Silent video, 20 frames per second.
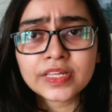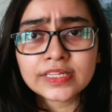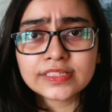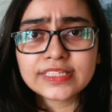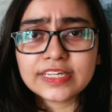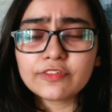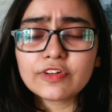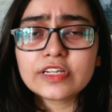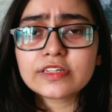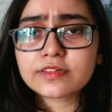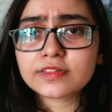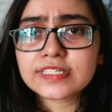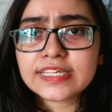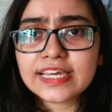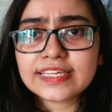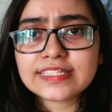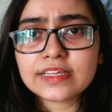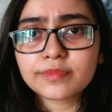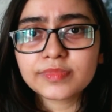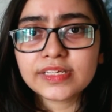They will
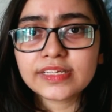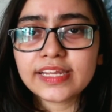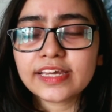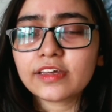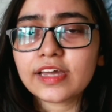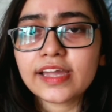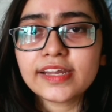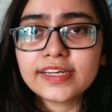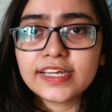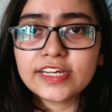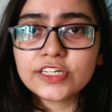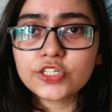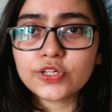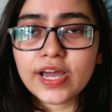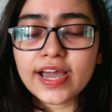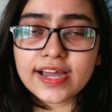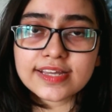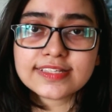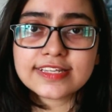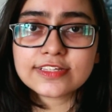say something like, I need you
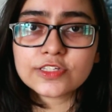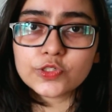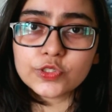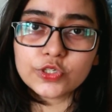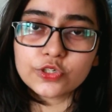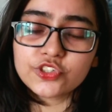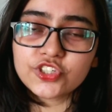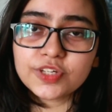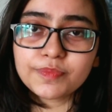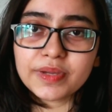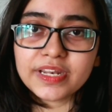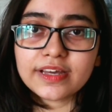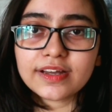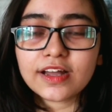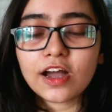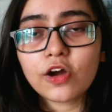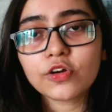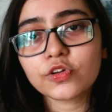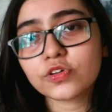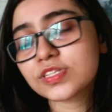access to your Gmail
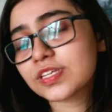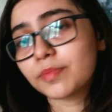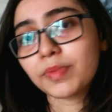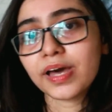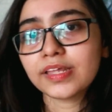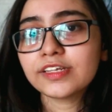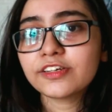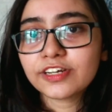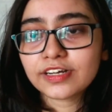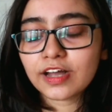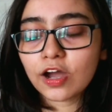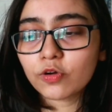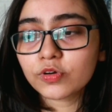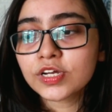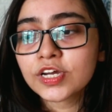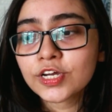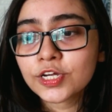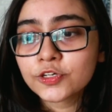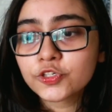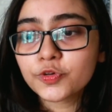account or some other account
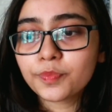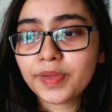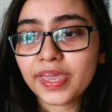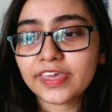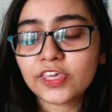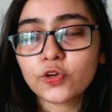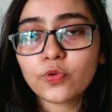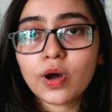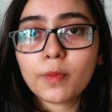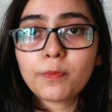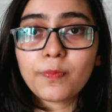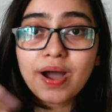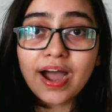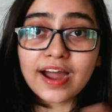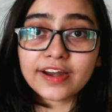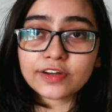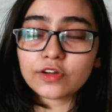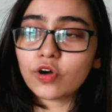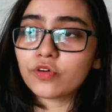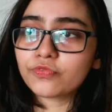to make you a
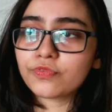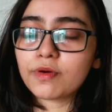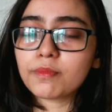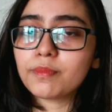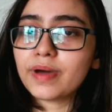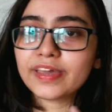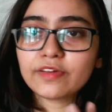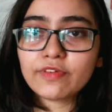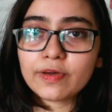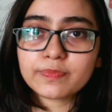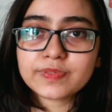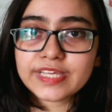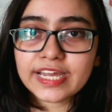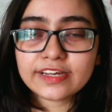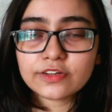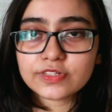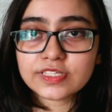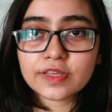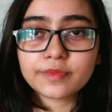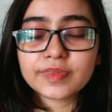part of my
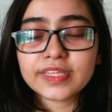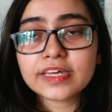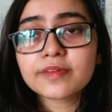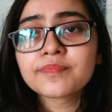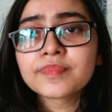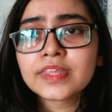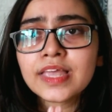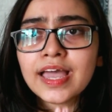website or something.